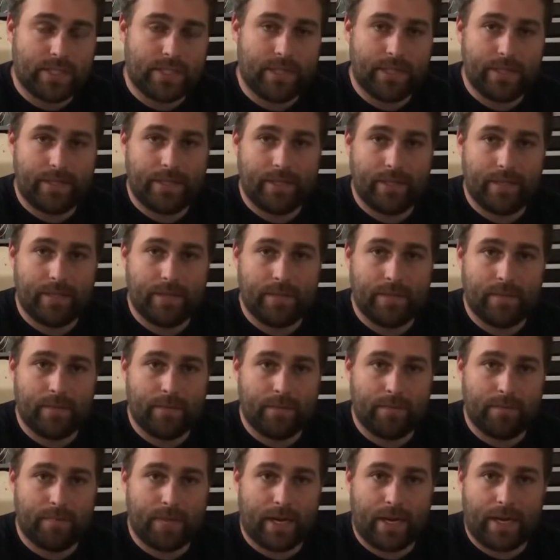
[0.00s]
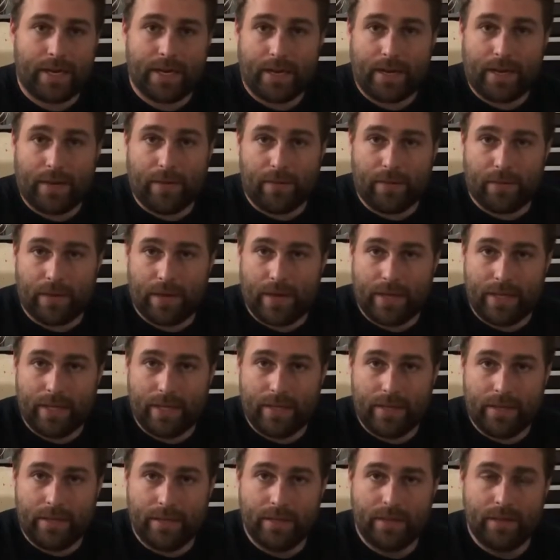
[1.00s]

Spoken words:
and buy it outright,